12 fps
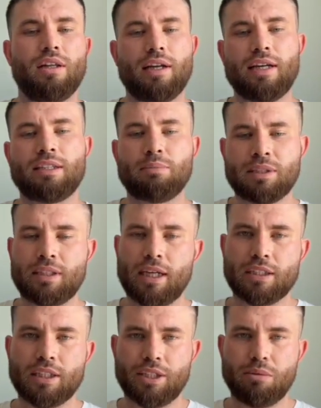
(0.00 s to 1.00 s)
less
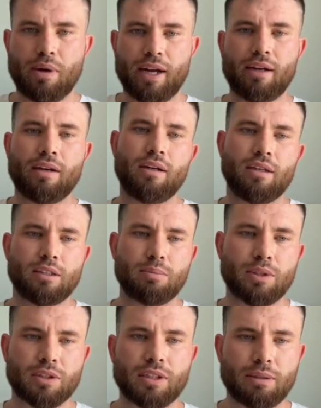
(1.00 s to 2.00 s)
mistakes that you make,
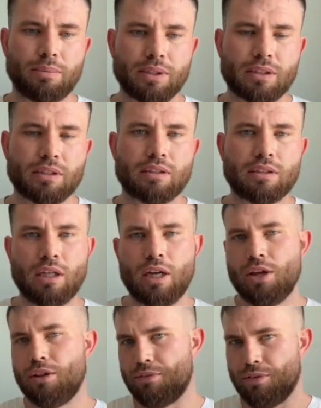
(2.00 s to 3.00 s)
especially in business,
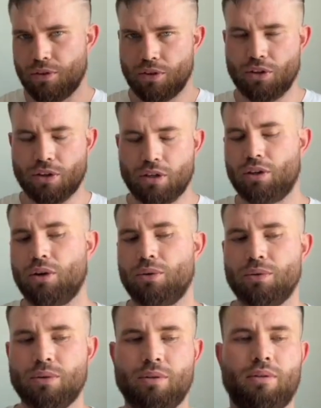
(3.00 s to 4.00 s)
the further you're gonna
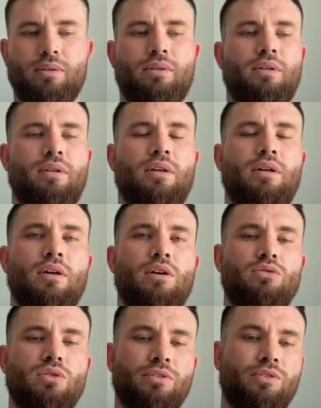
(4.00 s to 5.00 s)
go.
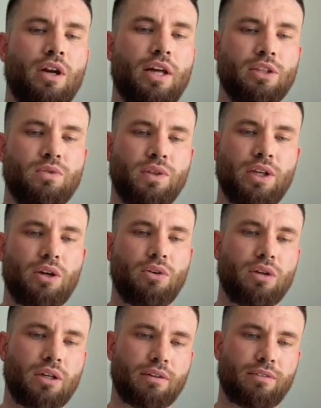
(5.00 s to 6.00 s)
So if you like this
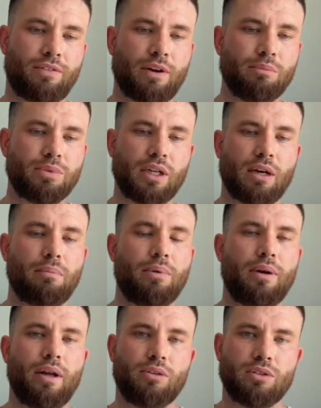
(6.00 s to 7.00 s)
video, give it a thumbs up.
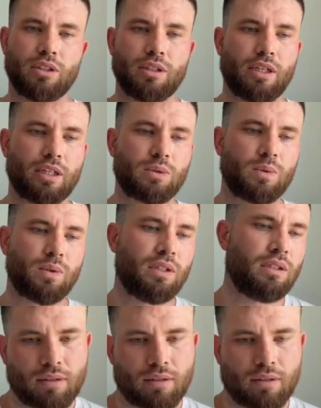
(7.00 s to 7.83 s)
I'll see you in the next one.